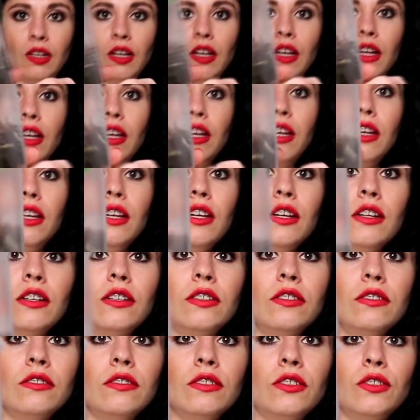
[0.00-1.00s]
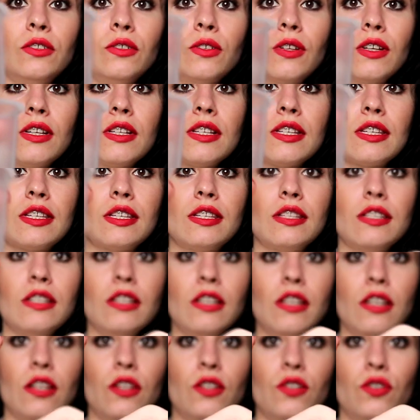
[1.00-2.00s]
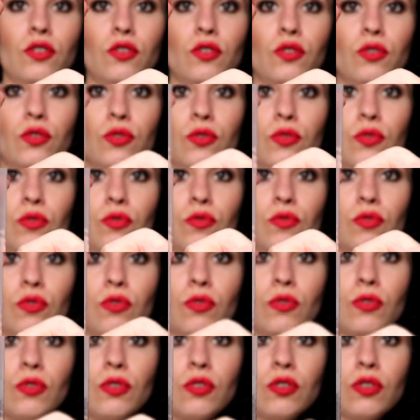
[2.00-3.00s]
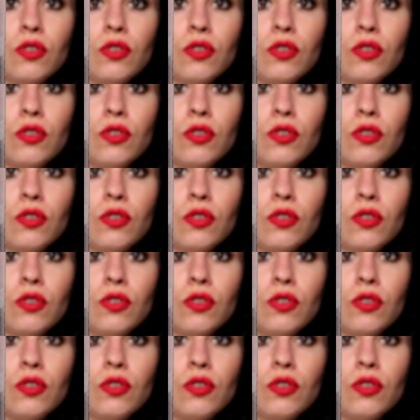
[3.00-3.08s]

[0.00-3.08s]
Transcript: here you can see new roots